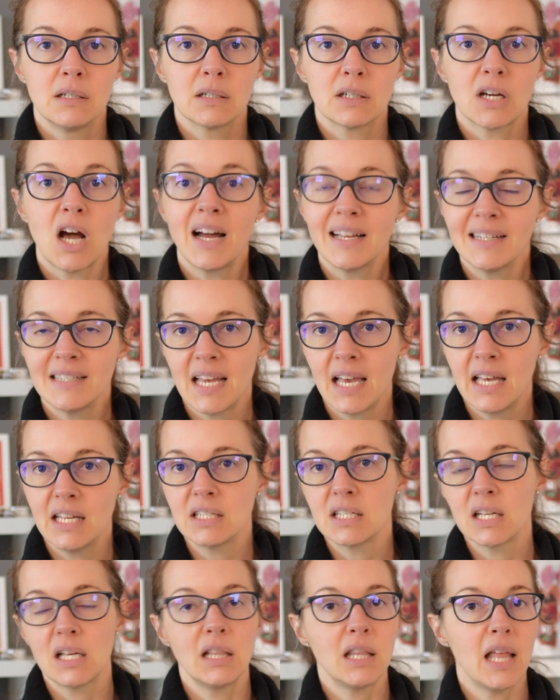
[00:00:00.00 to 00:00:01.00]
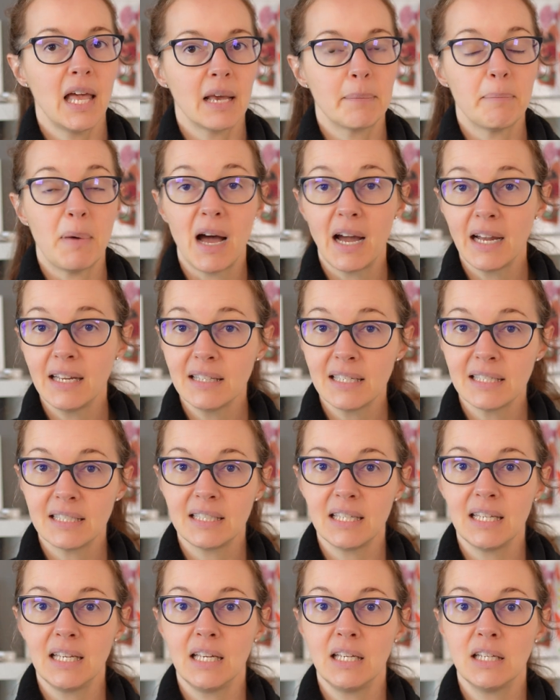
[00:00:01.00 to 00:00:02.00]
content like behind the
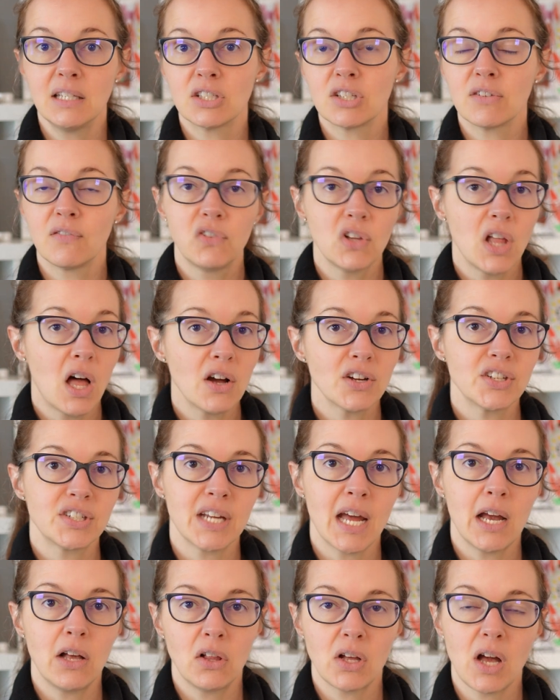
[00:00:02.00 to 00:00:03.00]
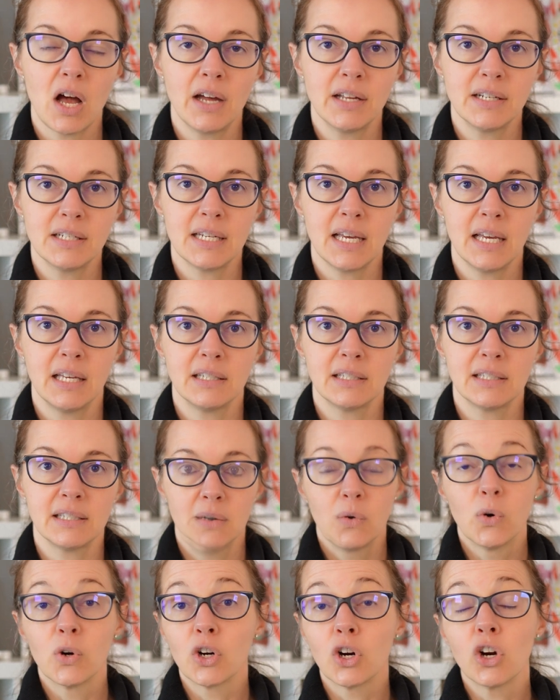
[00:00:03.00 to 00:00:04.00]
scenes, vlog style content,
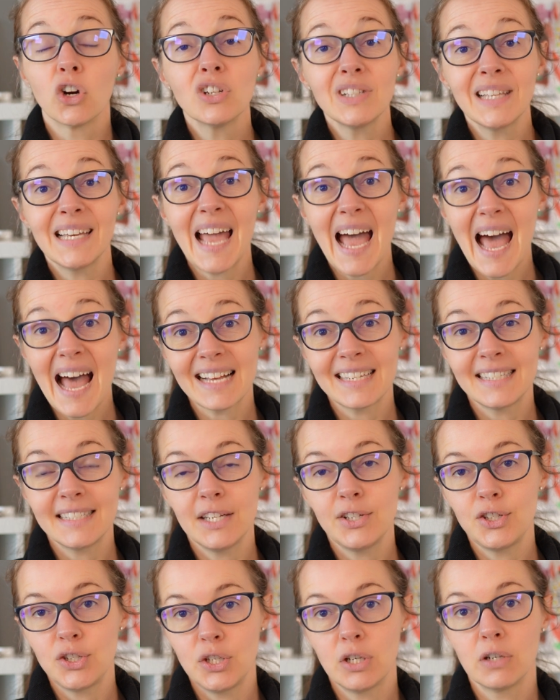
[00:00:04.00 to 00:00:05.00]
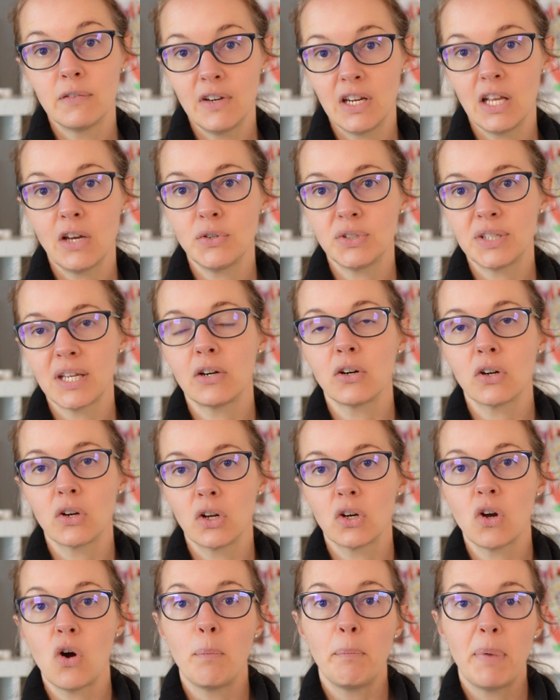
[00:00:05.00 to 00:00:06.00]
or early access to your videos that are going
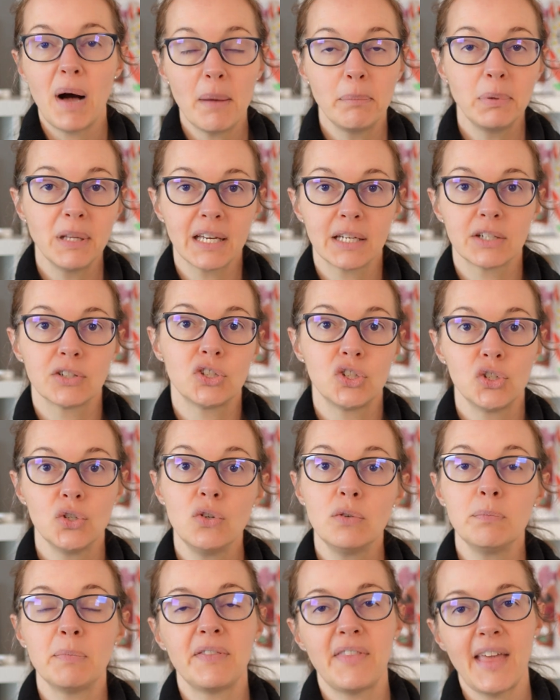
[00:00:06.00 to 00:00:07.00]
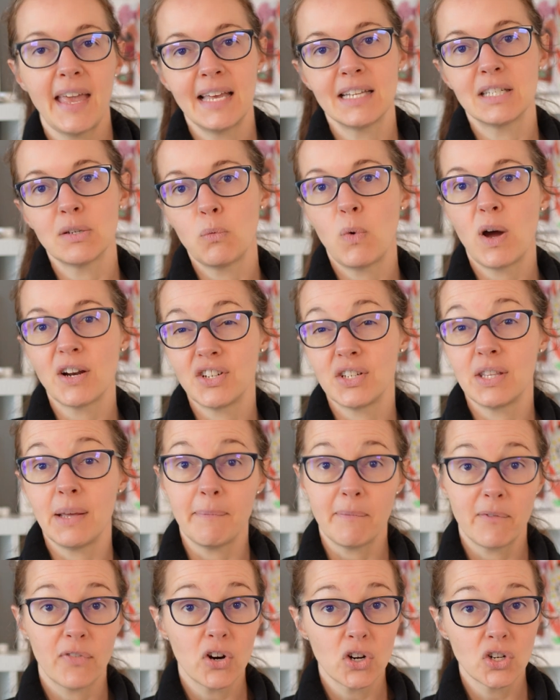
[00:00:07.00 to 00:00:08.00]
to go public soon, but they get to watch
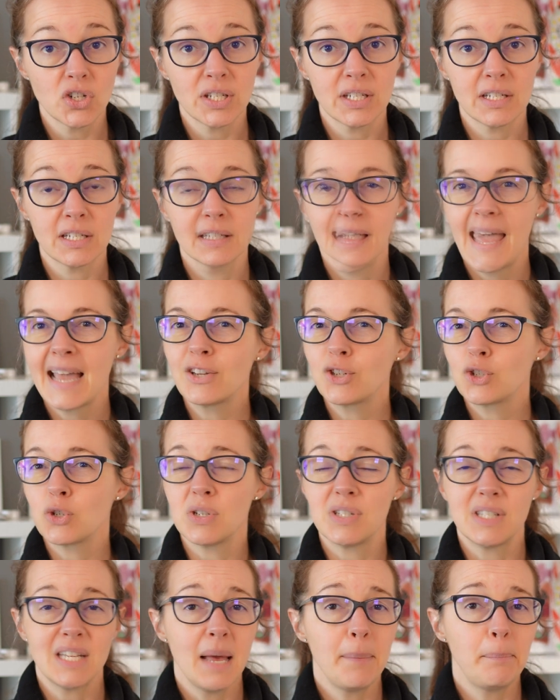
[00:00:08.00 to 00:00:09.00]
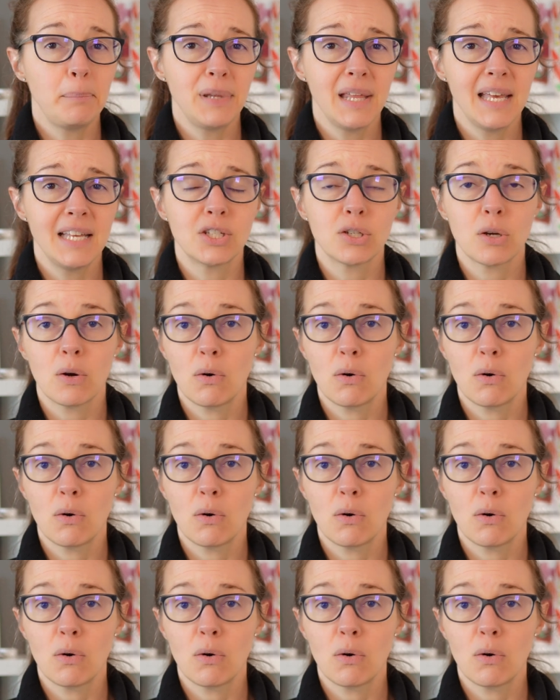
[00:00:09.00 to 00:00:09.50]
them first. Extra templates,